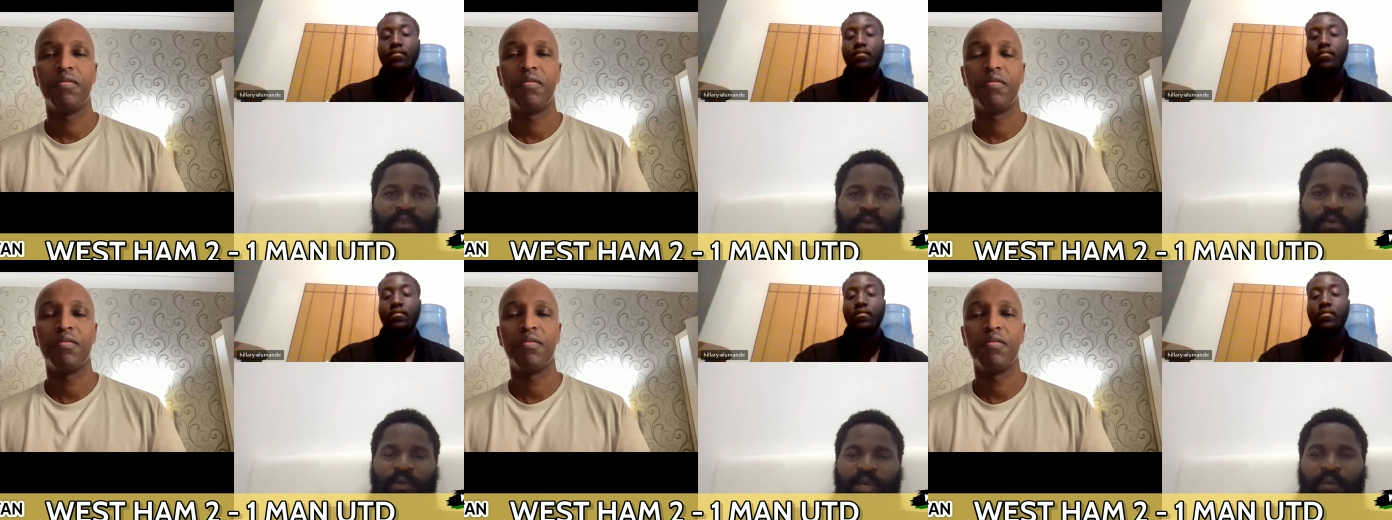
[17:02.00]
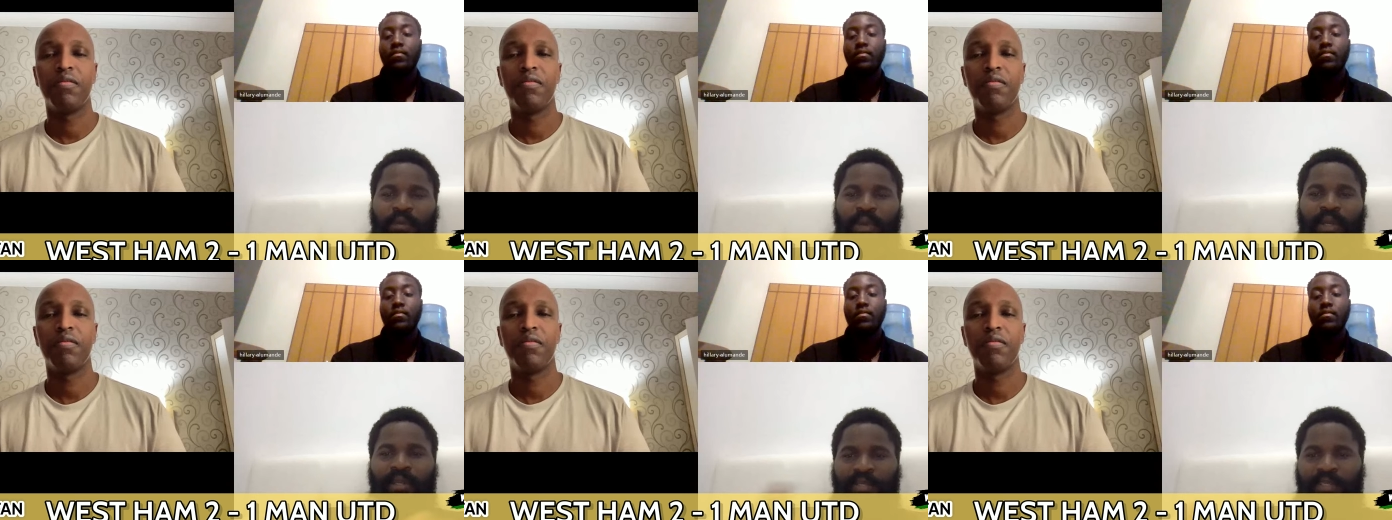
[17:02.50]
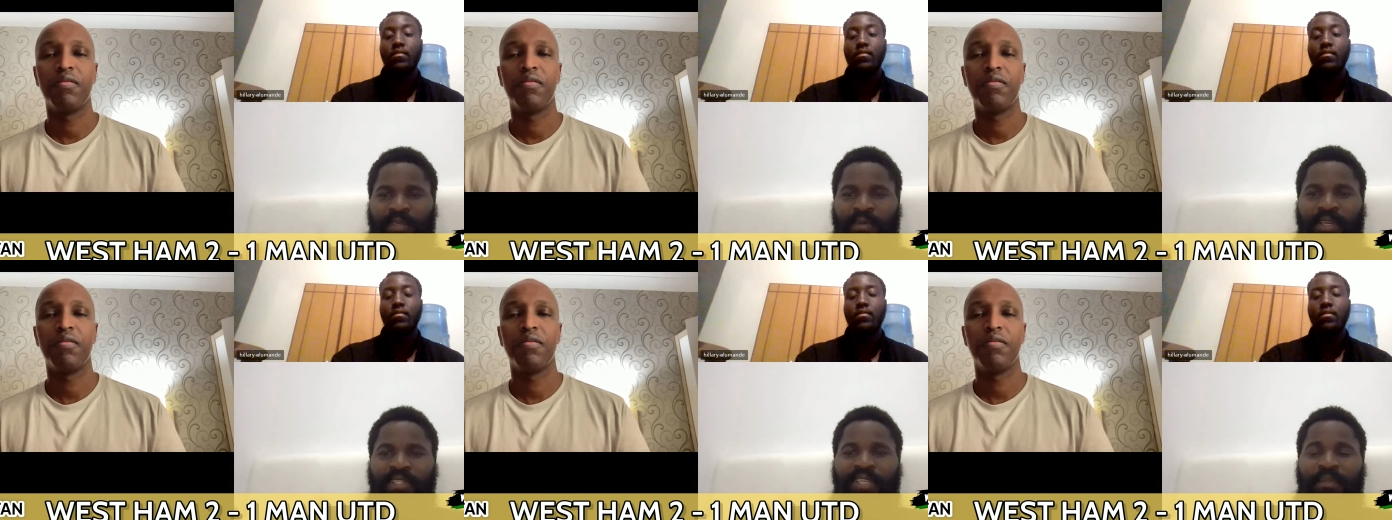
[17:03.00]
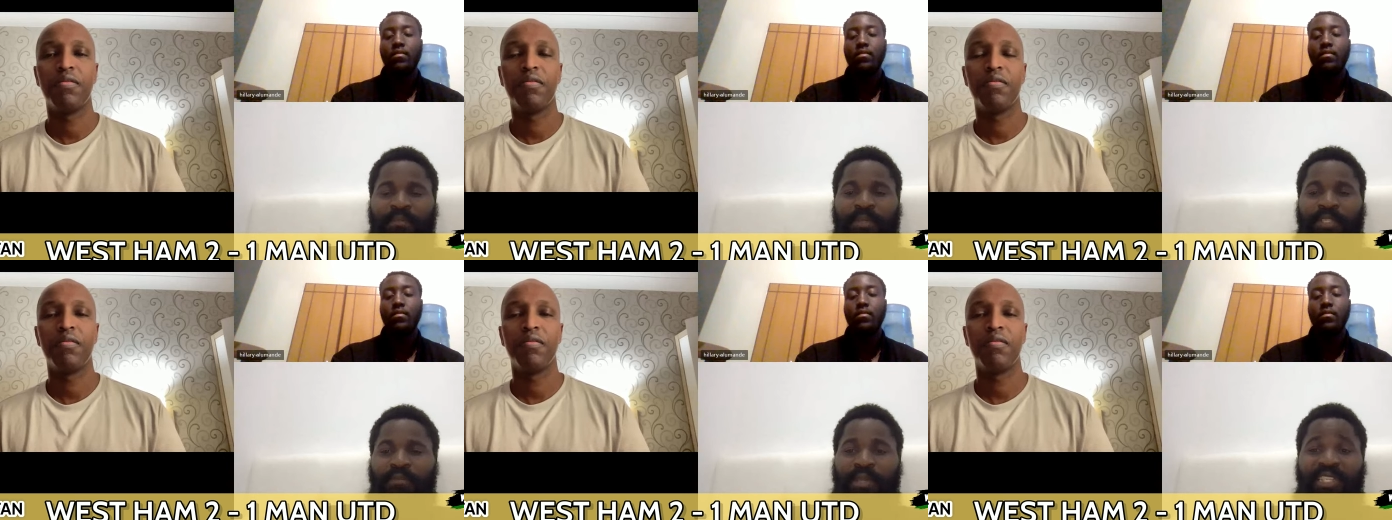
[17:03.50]
Speaker 1: so where where does the rain start
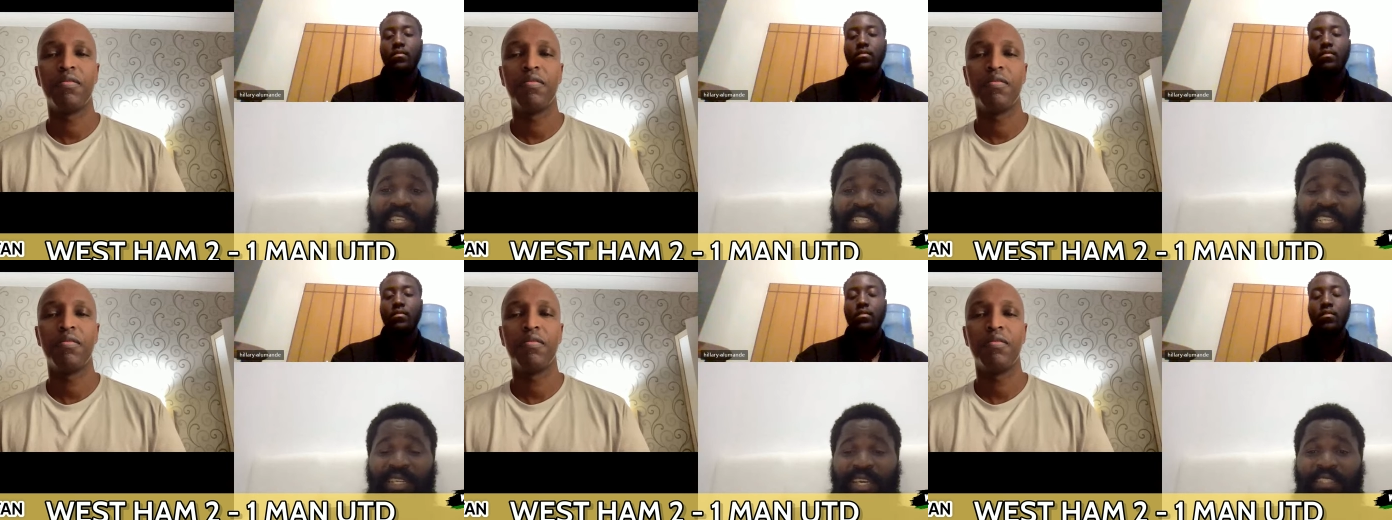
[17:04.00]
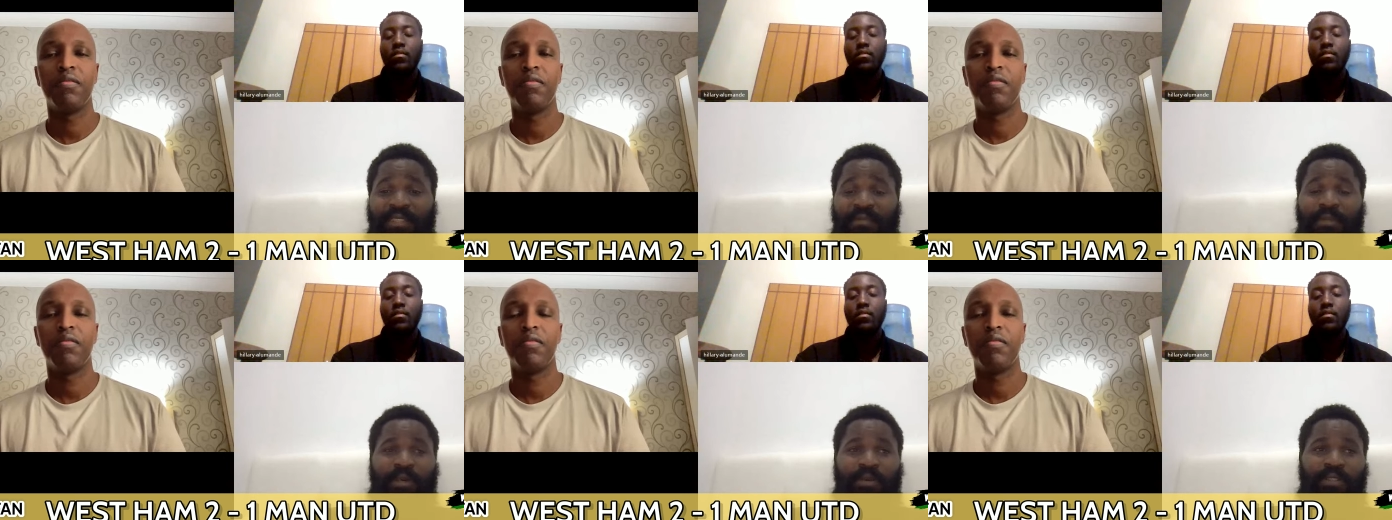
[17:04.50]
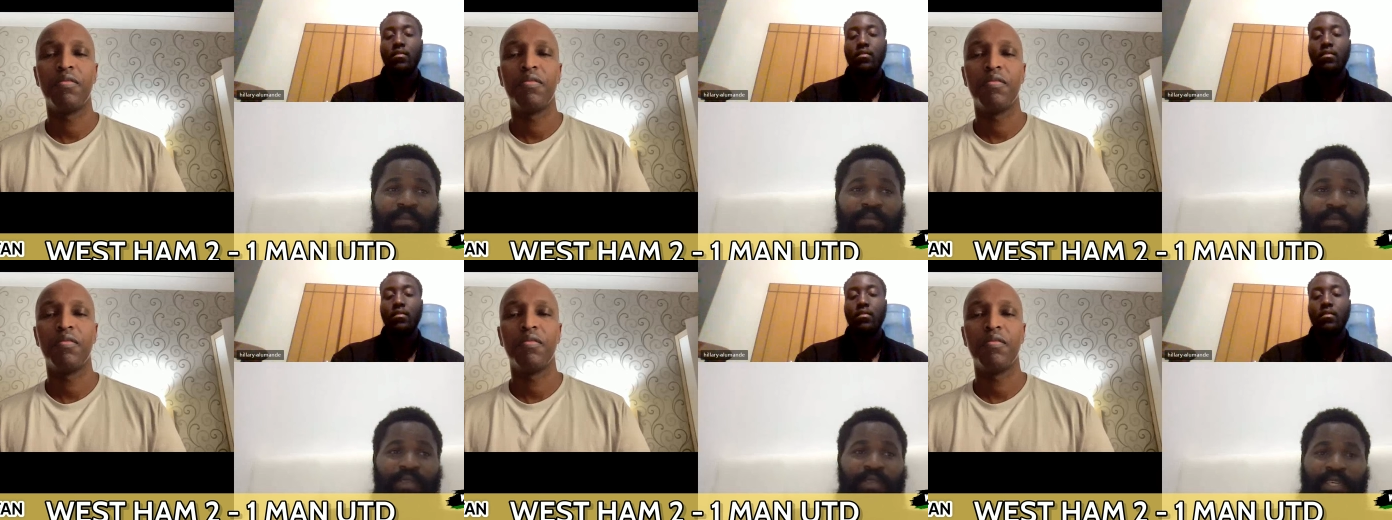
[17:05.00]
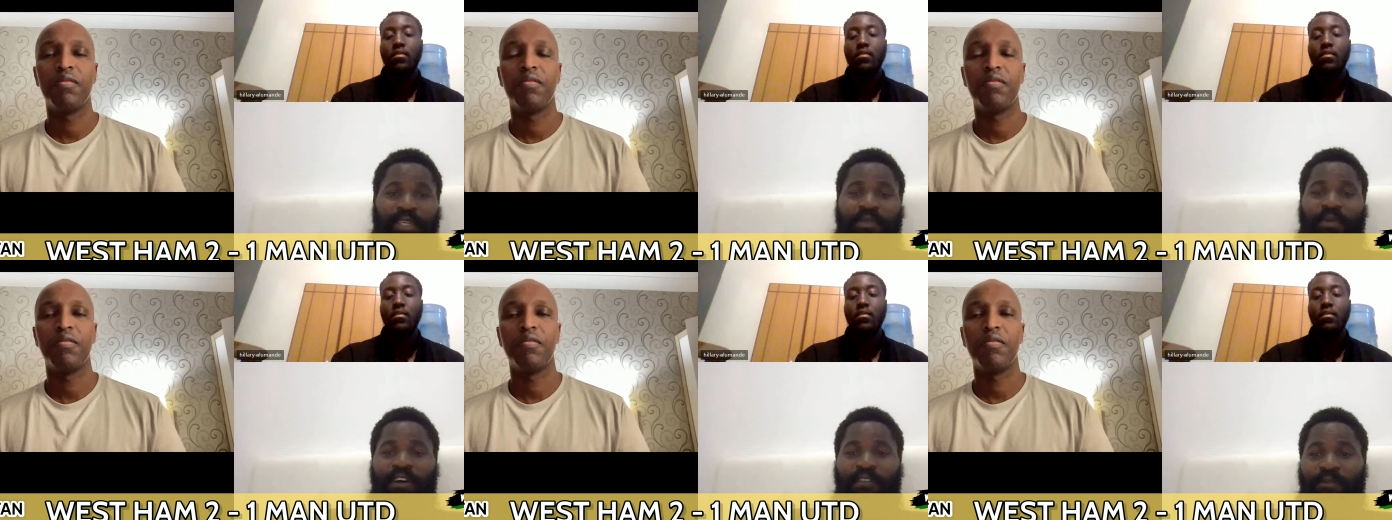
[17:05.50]
beating manchester united because they
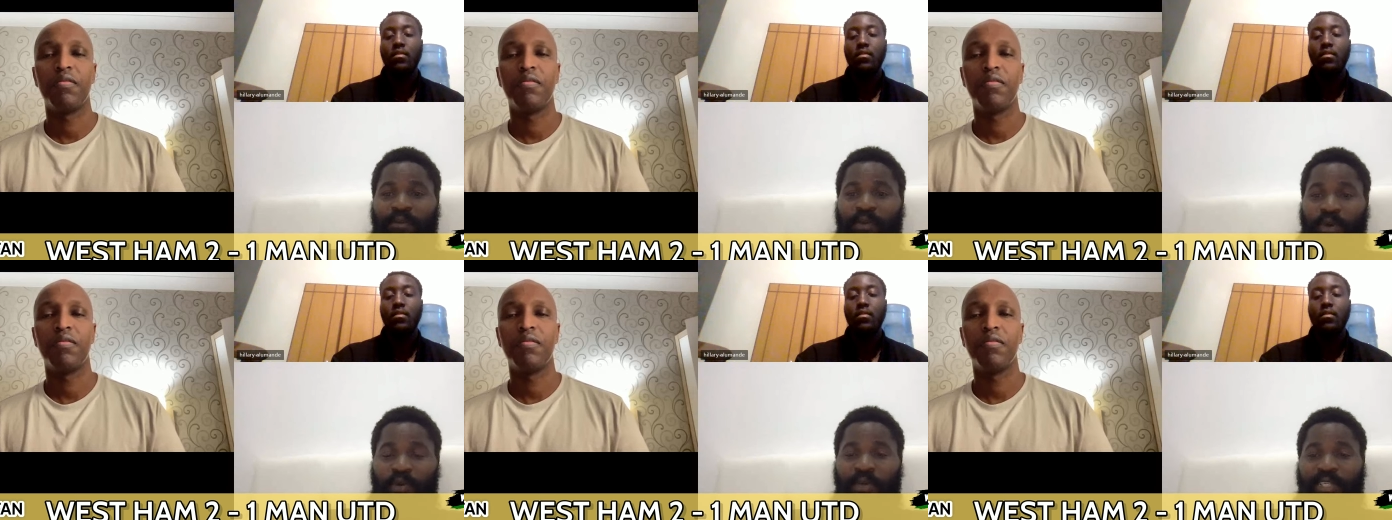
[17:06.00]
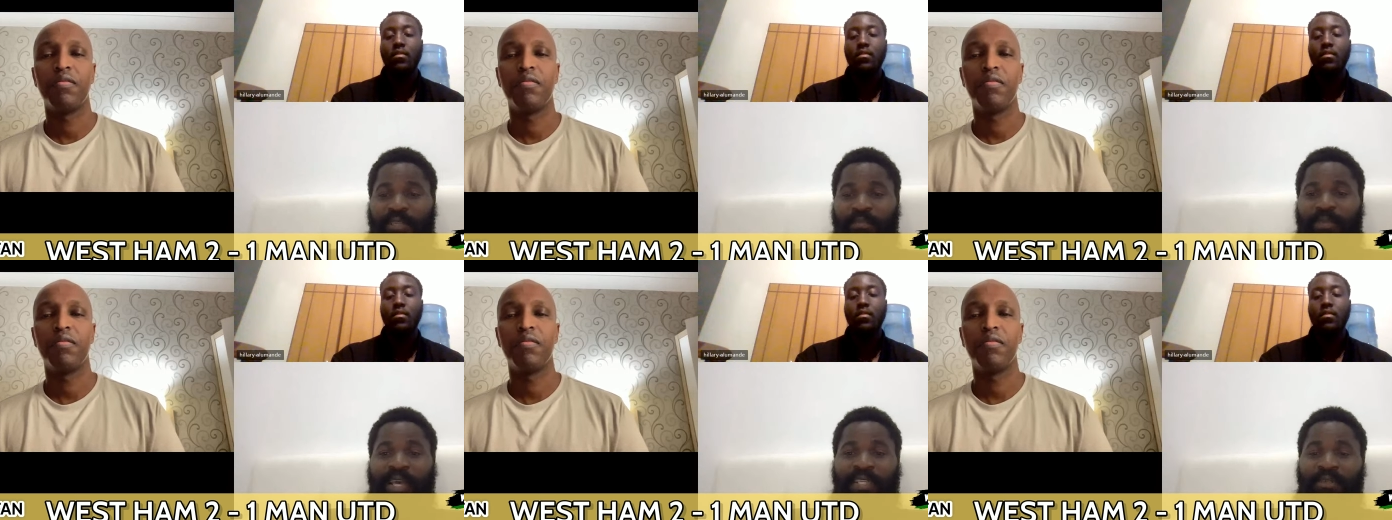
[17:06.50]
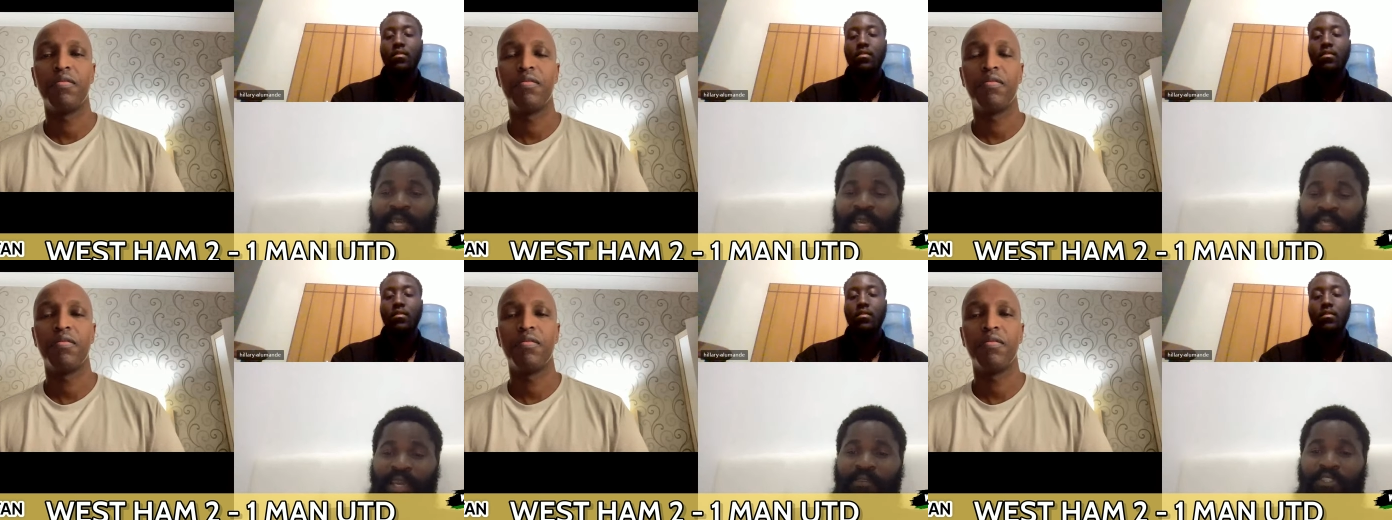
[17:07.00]
do have quality players not like they